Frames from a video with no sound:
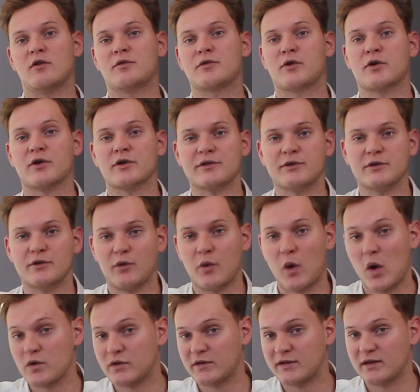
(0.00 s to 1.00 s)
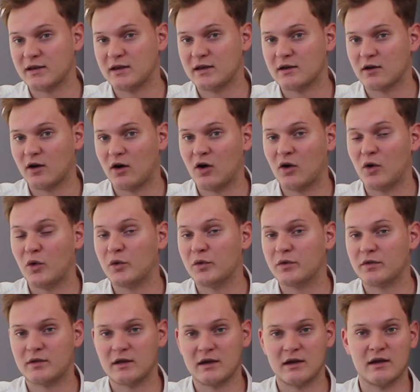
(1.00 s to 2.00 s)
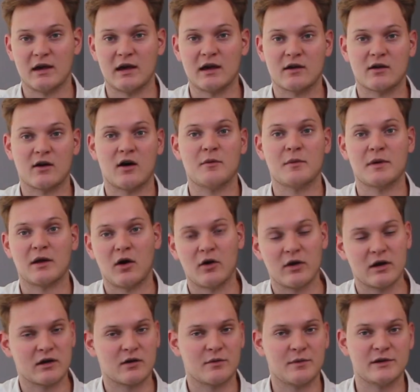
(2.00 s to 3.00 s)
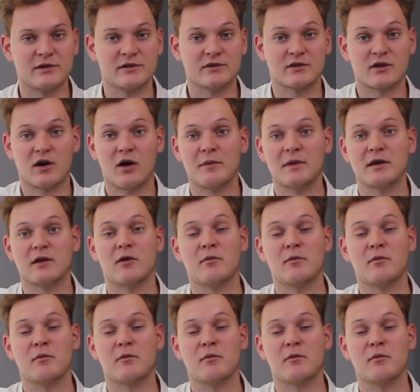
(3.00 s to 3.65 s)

of course you won't see all the income and all the commissions come in